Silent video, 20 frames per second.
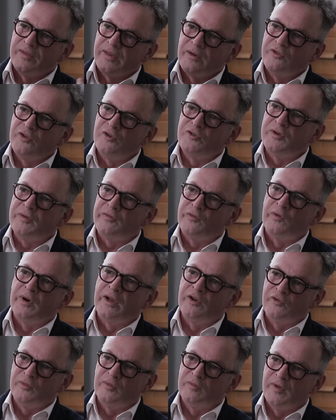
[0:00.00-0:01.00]
there is a
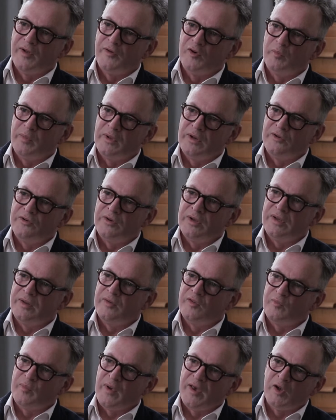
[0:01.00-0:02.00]
differential vulnerability.
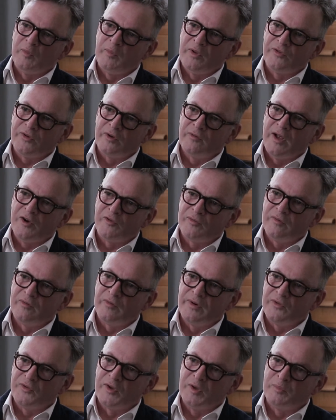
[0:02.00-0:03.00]
In spinal muscular atrophy,
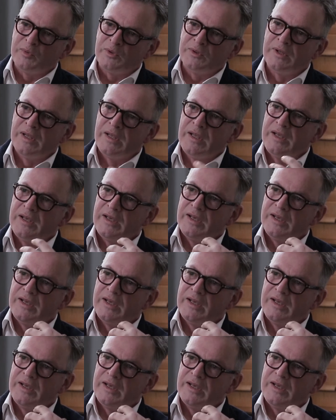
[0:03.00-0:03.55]
for example,